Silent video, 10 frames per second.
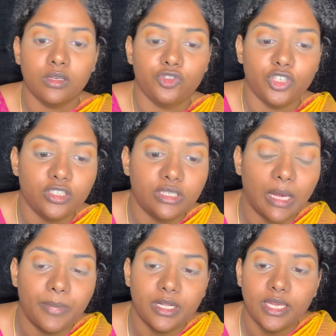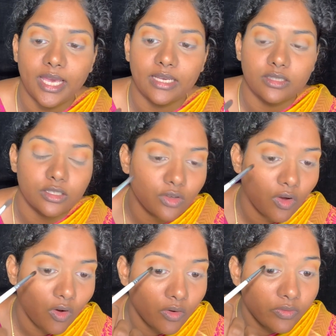Just tapping the excess
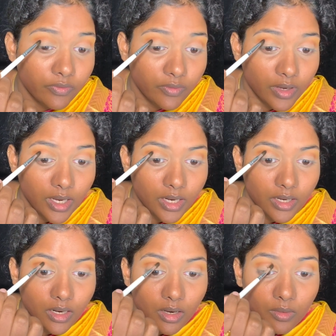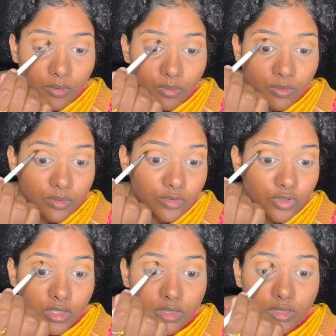off, and now
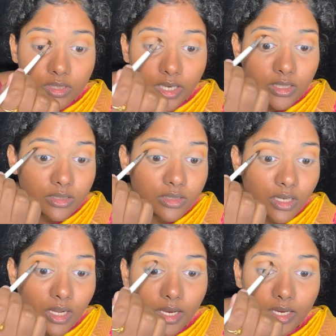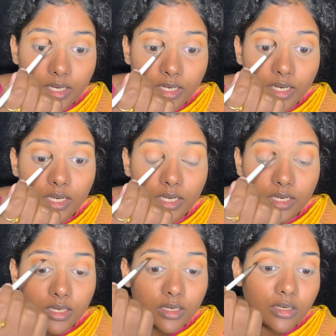just slightly.
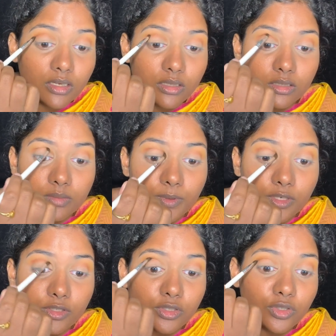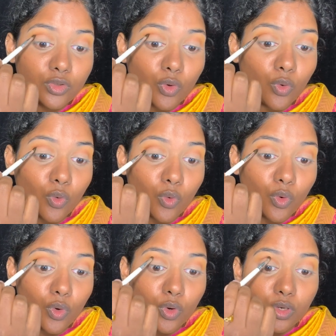This brush is so
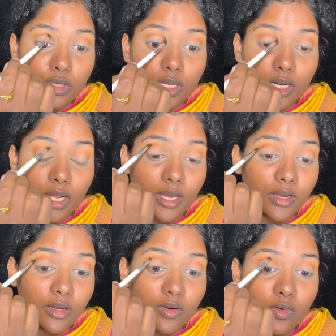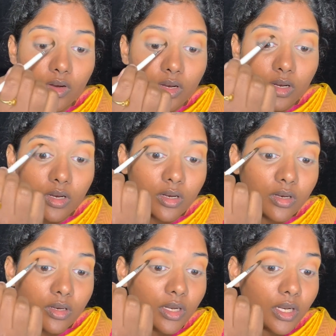good that I
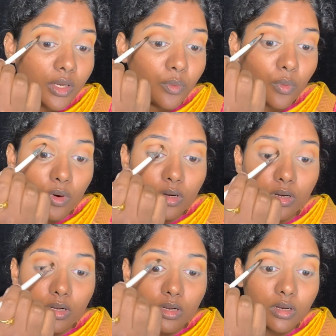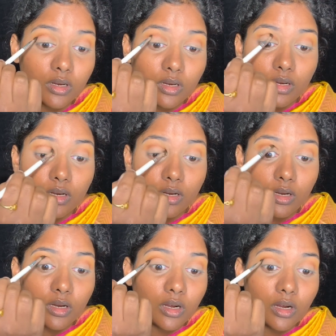really want
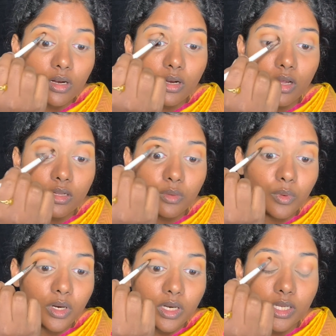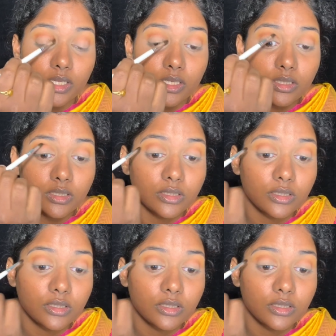another one in this.